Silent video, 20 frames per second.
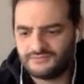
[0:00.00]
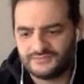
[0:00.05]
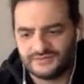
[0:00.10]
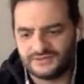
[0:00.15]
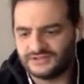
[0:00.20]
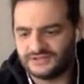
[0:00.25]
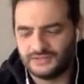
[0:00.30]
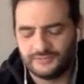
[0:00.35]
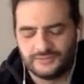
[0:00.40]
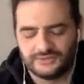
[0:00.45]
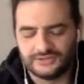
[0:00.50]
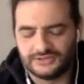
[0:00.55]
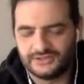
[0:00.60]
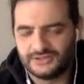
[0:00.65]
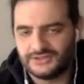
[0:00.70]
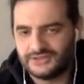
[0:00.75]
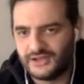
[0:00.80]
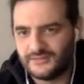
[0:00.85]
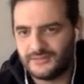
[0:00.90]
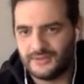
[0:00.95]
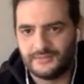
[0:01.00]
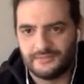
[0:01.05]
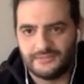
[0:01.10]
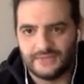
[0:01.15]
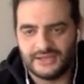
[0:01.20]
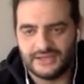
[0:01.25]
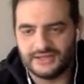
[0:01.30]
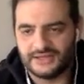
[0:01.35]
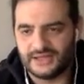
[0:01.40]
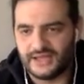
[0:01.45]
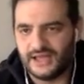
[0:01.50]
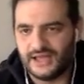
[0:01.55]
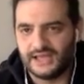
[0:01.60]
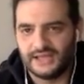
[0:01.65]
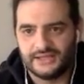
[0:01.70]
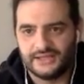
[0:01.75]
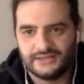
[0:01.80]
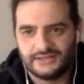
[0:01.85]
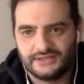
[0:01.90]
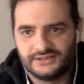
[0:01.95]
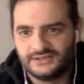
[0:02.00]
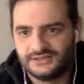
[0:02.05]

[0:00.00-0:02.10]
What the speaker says: deliberately. I'm not a mean guy.